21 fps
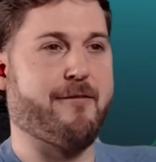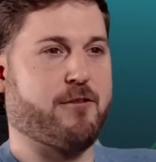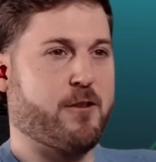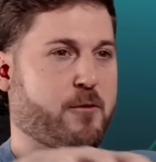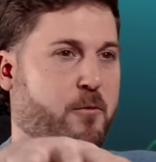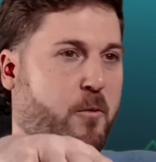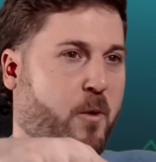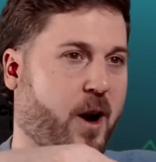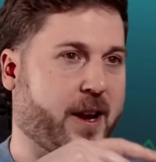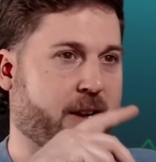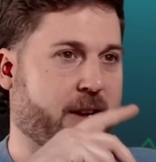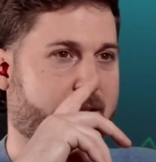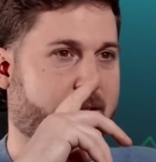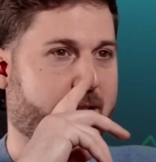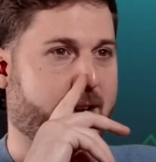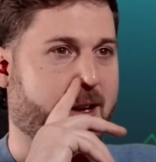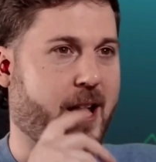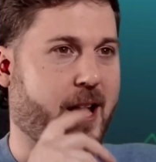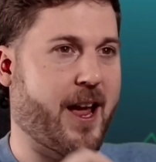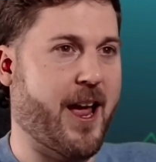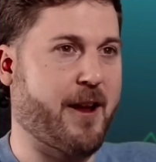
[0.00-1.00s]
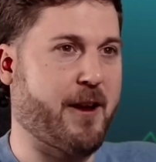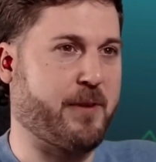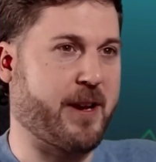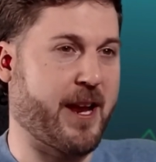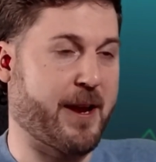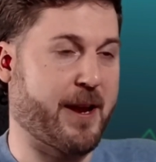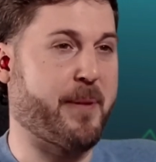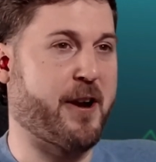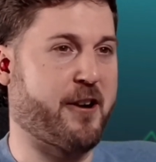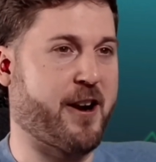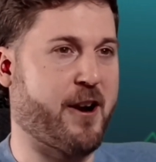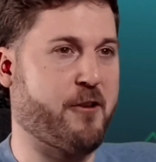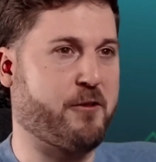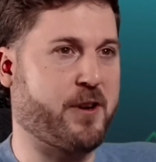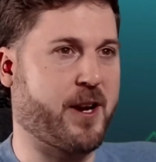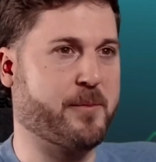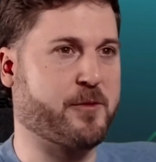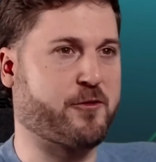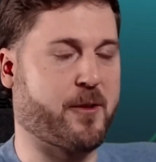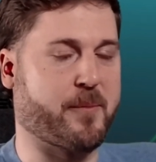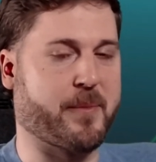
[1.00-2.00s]
everyone get better
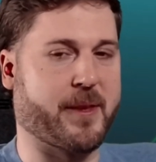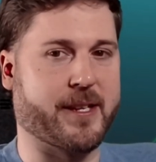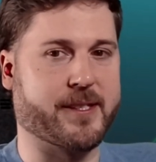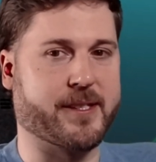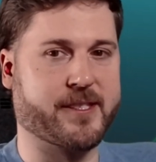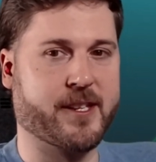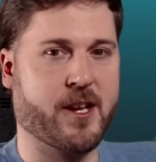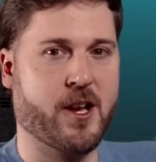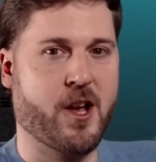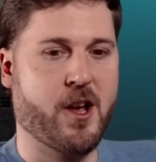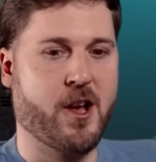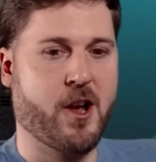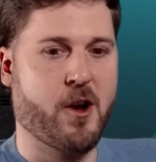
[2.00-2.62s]
outcomes from this.